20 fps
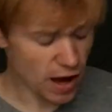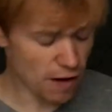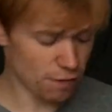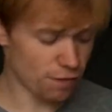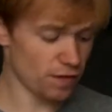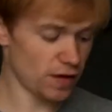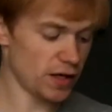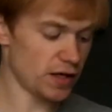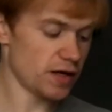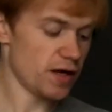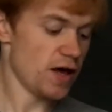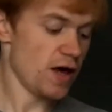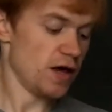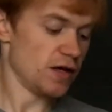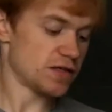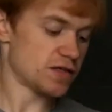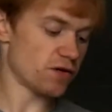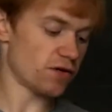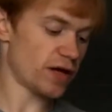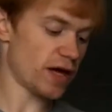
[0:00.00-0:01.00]
caffeine.
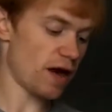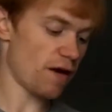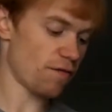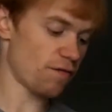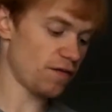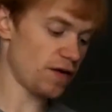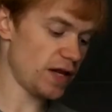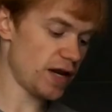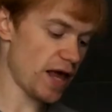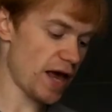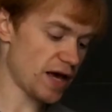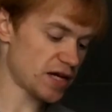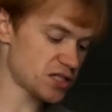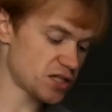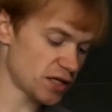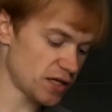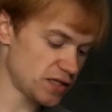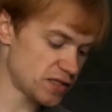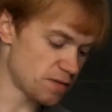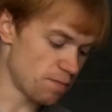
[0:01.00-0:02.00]
So caffeine
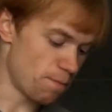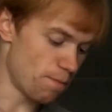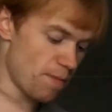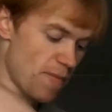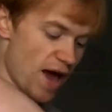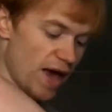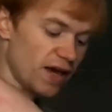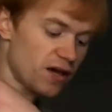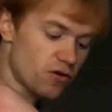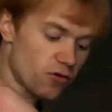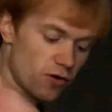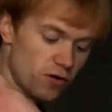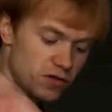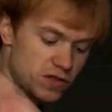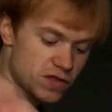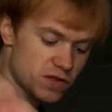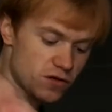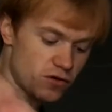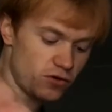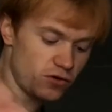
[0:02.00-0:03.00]
actually is a
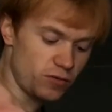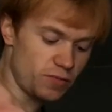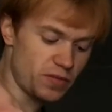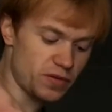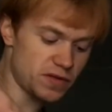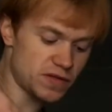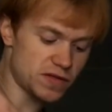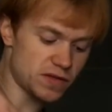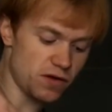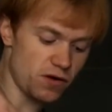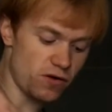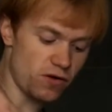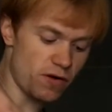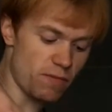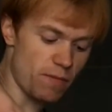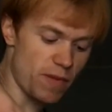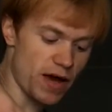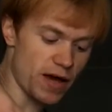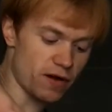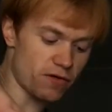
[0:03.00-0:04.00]
micro scoop.
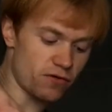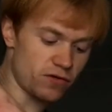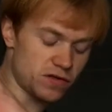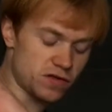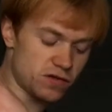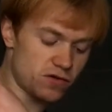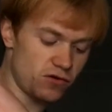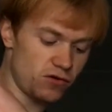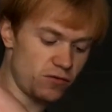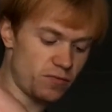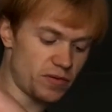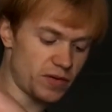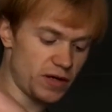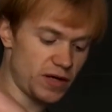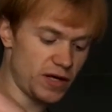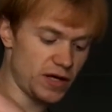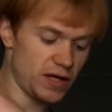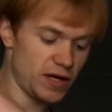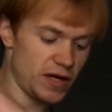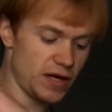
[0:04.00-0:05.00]
So a micro
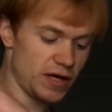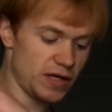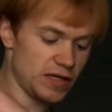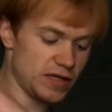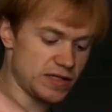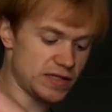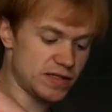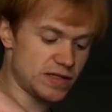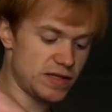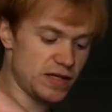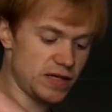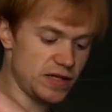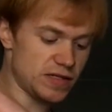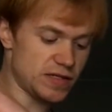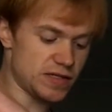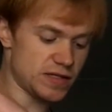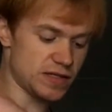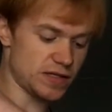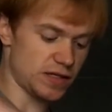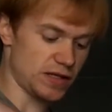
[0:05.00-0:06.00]
scoop is
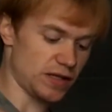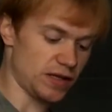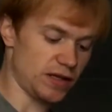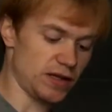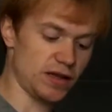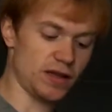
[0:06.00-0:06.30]
this